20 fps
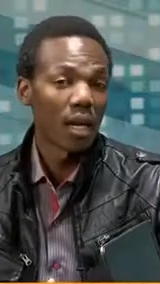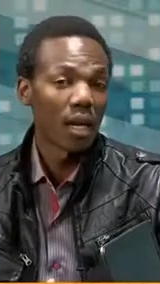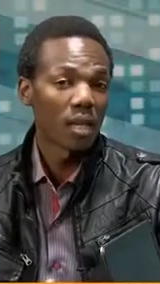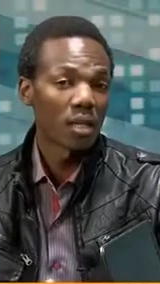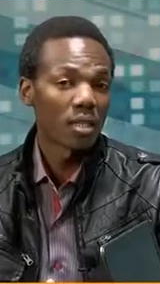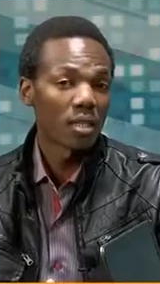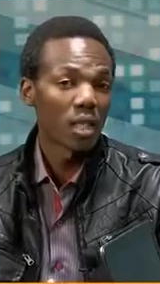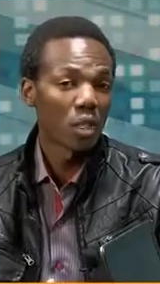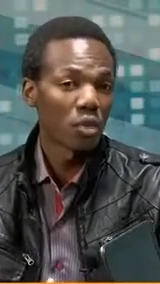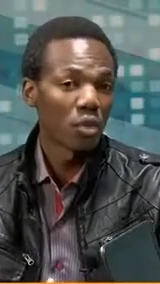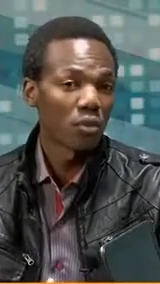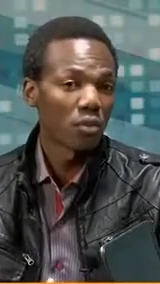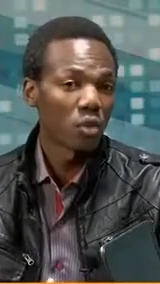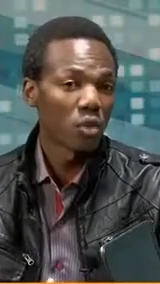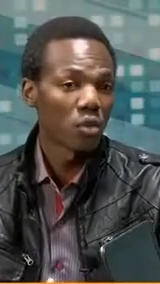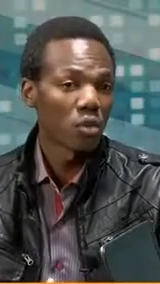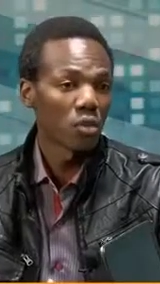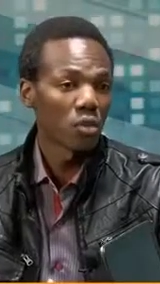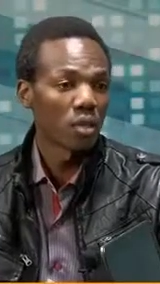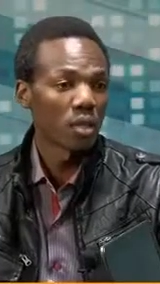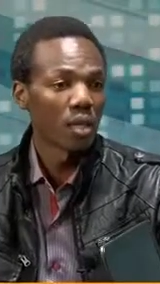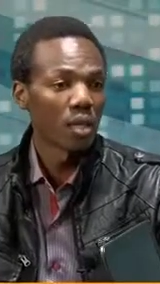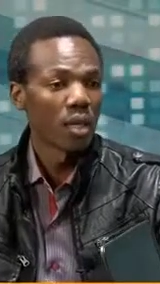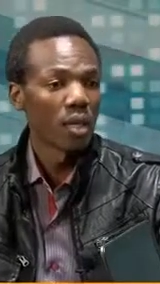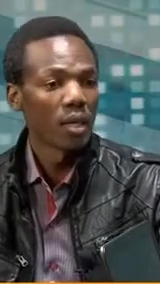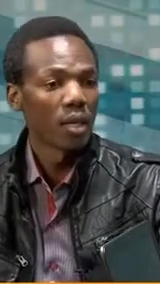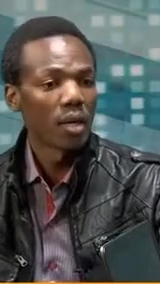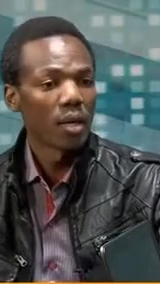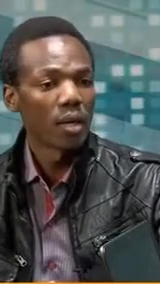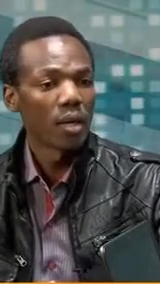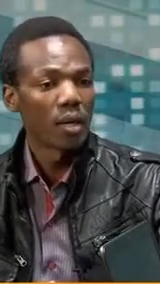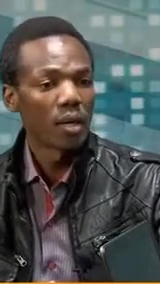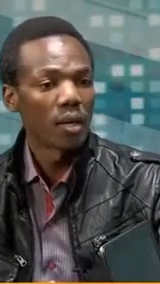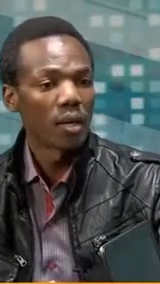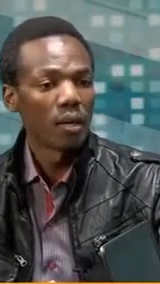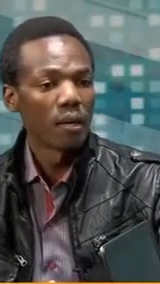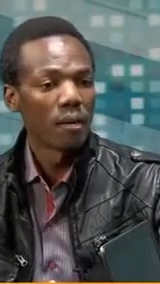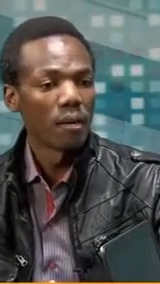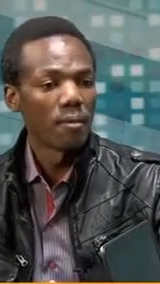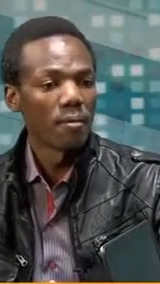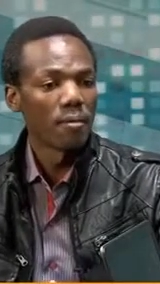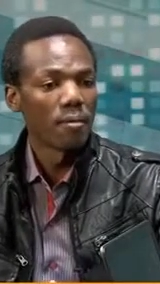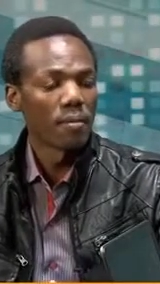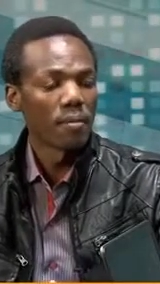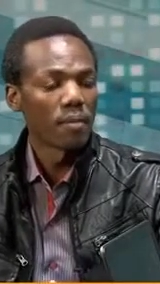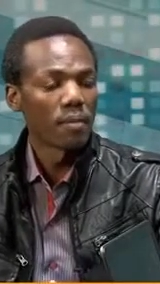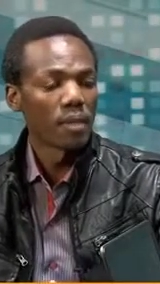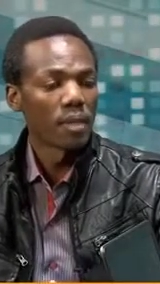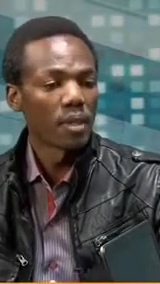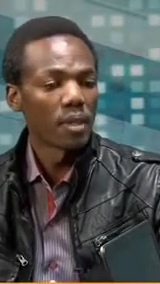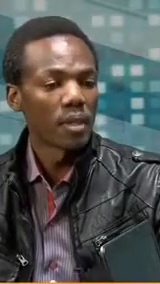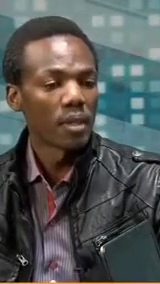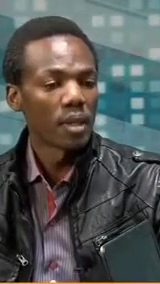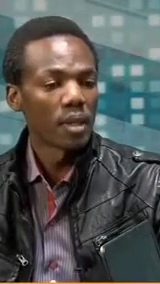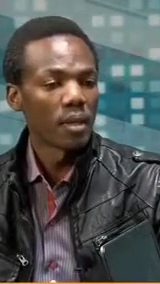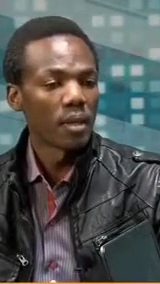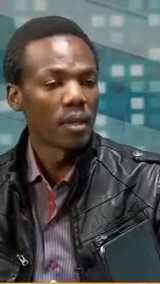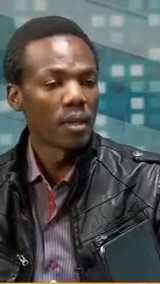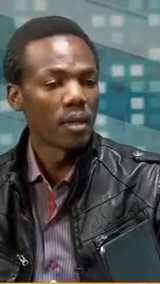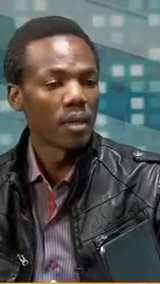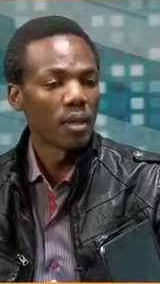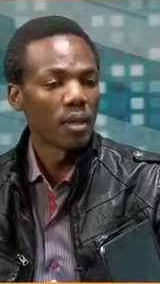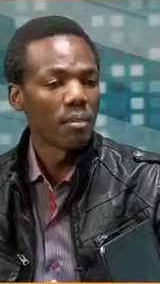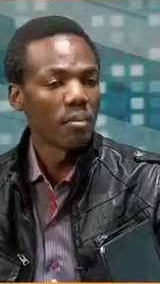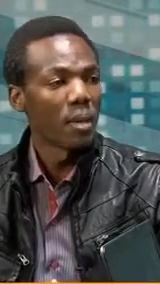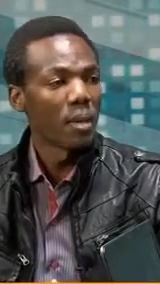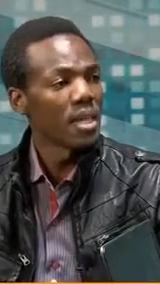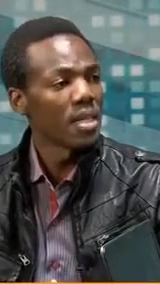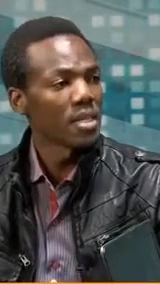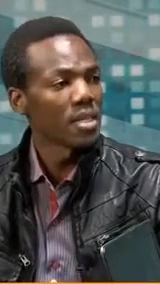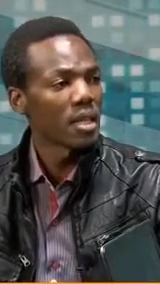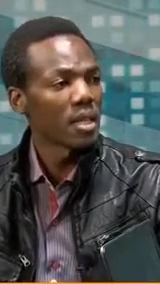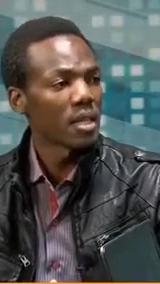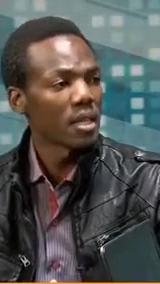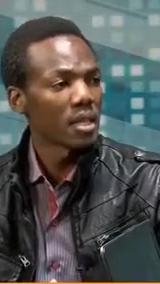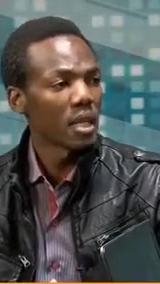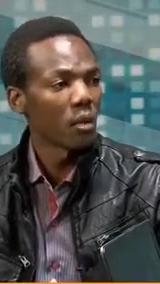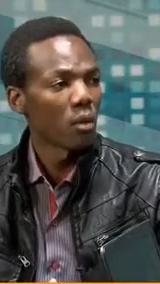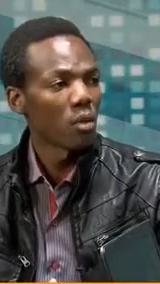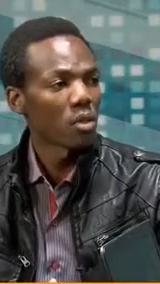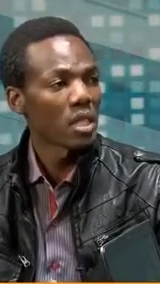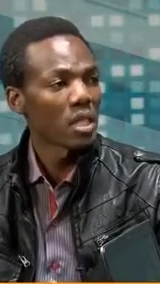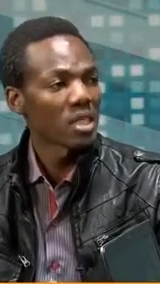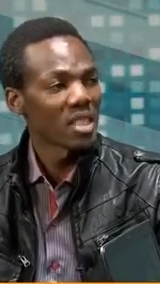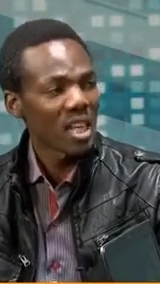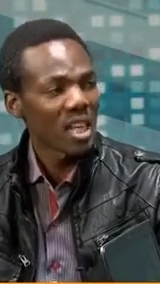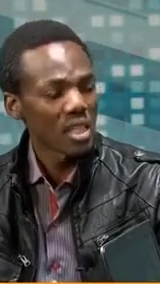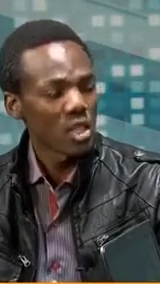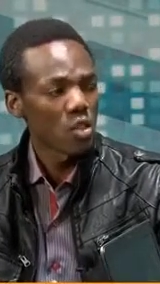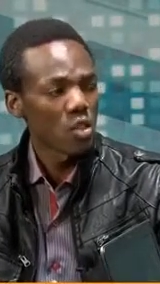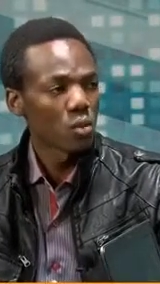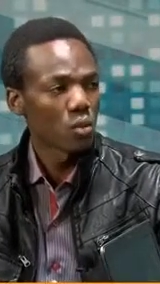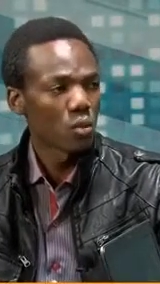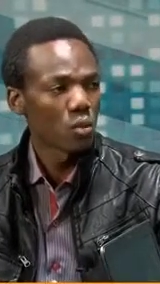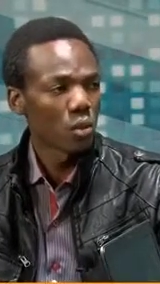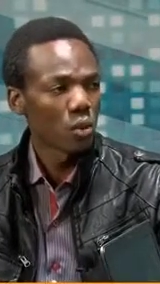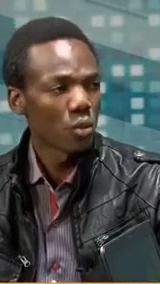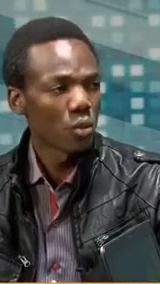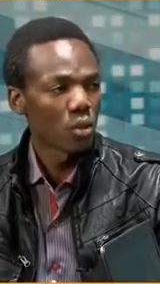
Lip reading: I'll tell you for sure, the mentor that I was attached to